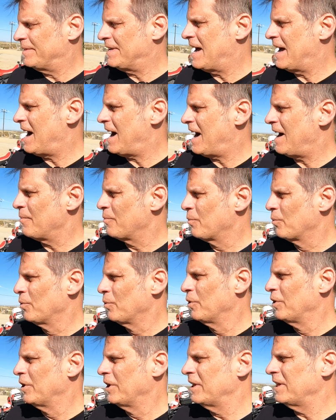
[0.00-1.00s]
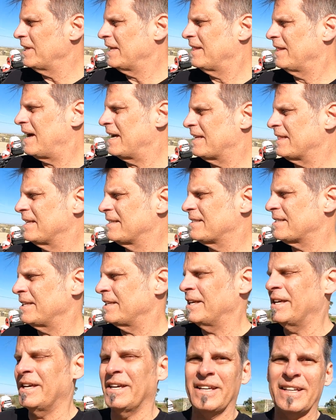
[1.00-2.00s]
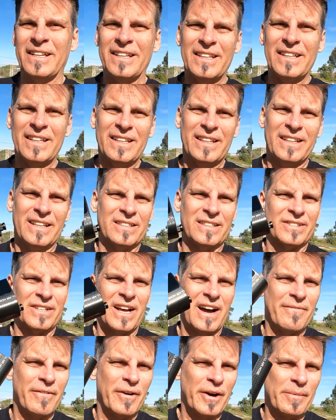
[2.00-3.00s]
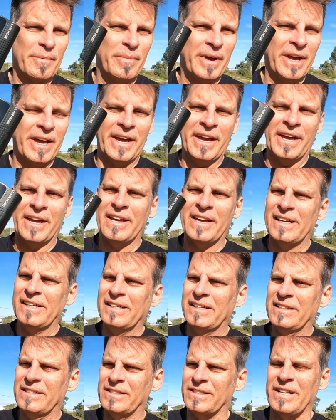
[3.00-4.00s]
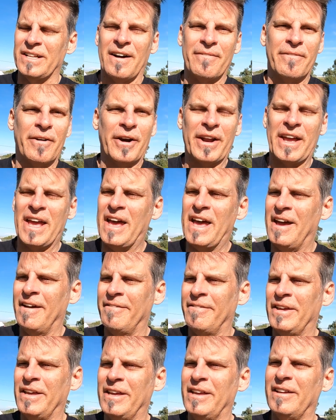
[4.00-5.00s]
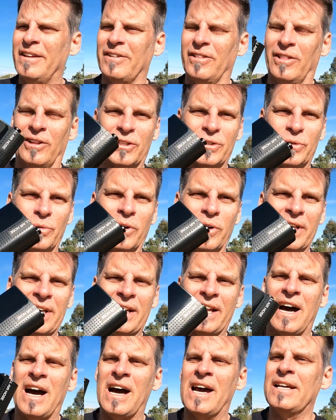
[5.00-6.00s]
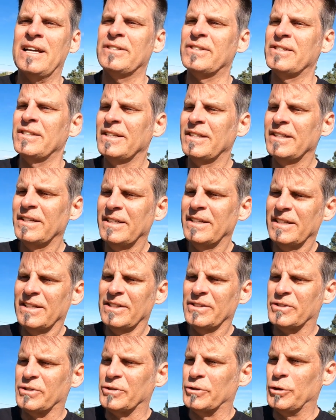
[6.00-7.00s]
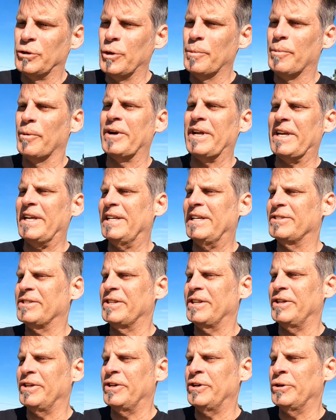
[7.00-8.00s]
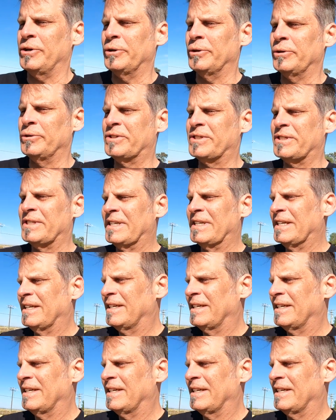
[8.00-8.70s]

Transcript: yeah, I really like this thing. It's not very big. It's not very heavy. It looks really nice. Super easy to use